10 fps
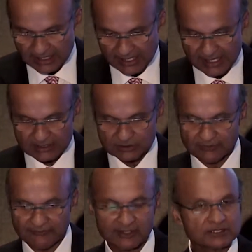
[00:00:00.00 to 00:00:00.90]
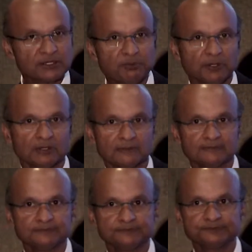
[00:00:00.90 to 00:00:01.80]
actually very simple.
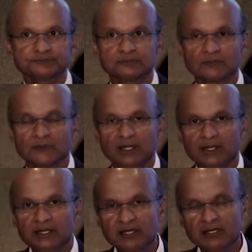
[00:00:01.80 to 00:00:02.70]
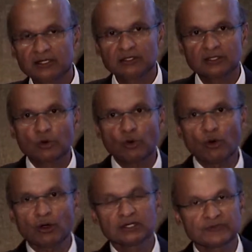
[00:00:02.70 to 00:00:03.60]
Here, the
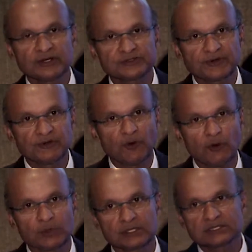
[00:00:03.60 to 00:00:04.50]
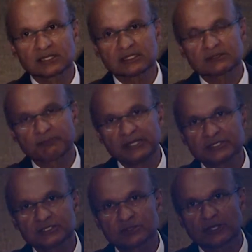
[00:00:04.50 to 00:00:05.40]
cohort is very straightforward. It's patients who are